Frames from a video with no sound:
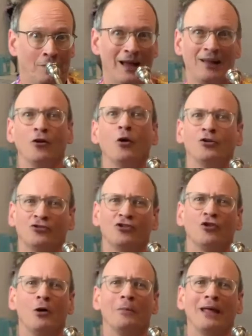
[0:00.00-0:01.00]
I know it's
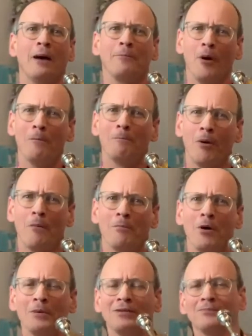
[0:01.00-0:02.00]
going to be that bum
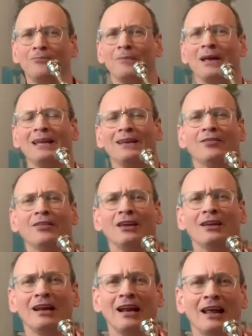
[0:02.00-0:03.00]
is making you think of
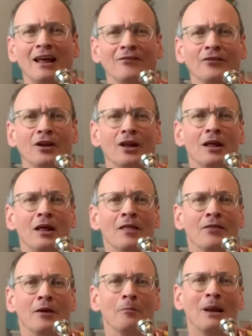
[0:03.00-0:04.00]
Nelly Elephant.
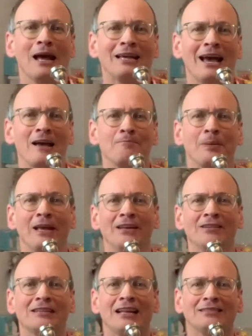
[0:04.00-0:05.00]
Black Eyed Peas,
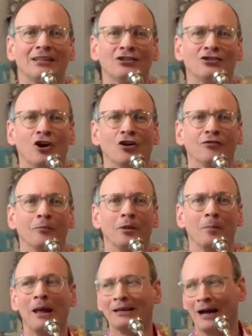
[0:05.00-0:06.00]
classic song from the
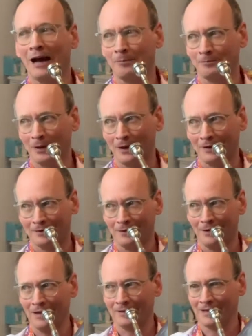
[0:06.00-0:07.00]
Black Eyed Peas.
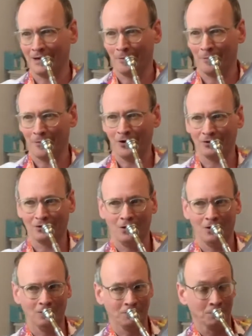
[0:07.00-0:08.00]
Ladies and gentlemen, boys and
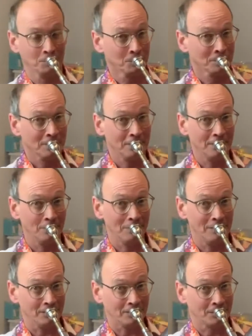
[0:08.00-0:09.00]
girls, it
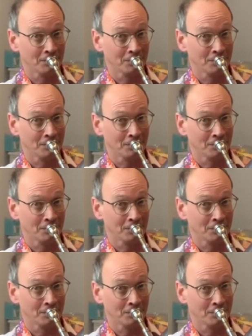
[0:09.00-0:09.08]
was.